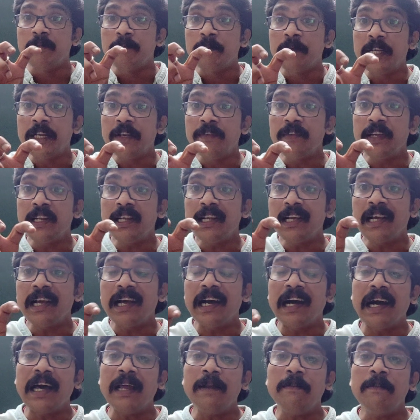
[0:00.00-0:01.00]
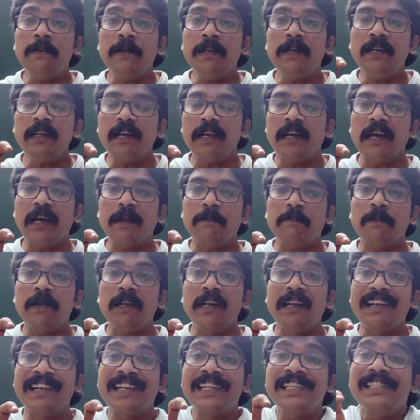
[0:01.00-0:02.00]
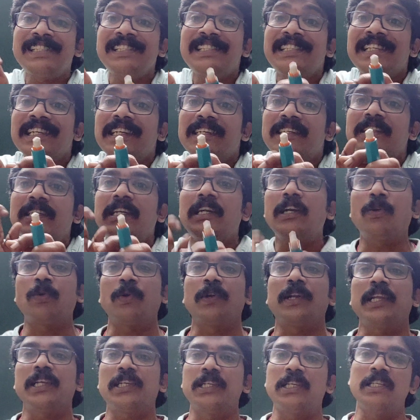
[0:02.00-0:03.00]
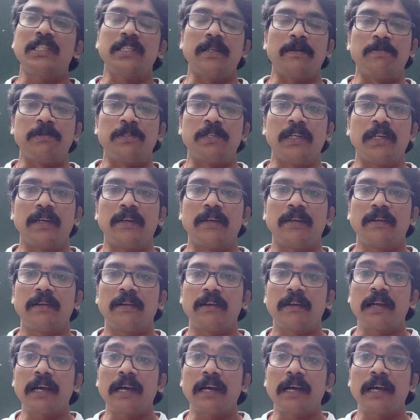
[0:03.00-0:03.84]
between carbon and carbon restricted rotation is observed.